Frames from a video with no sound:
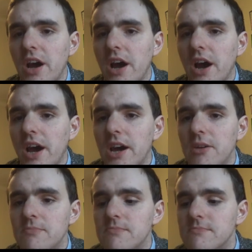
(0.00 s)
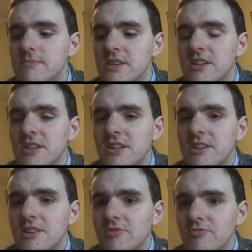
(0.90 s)
um,
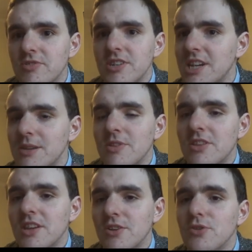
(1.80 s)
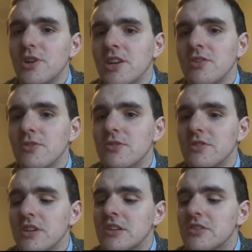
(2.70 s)
keep the thing looking good
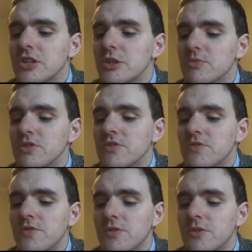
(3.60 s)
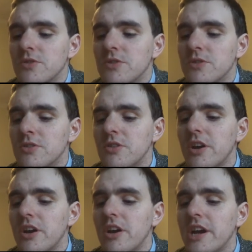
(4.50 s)
in terms of
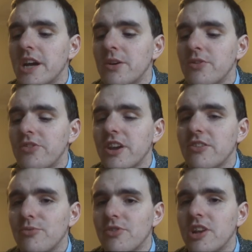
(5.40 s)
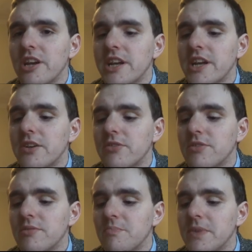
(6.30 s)
uh, how the text was laid out
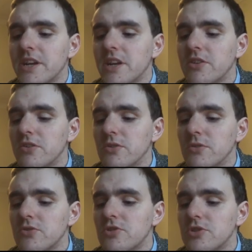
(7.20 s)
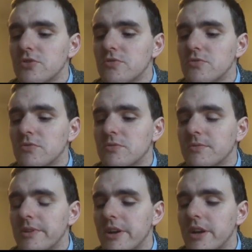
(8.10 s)
and make it not look too
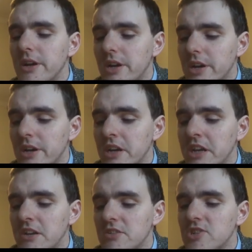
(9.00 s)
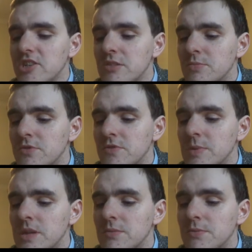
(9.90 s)
uh, inaccessible for
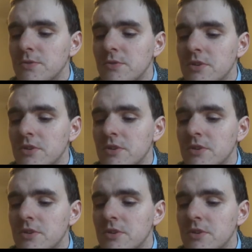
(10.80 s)
people.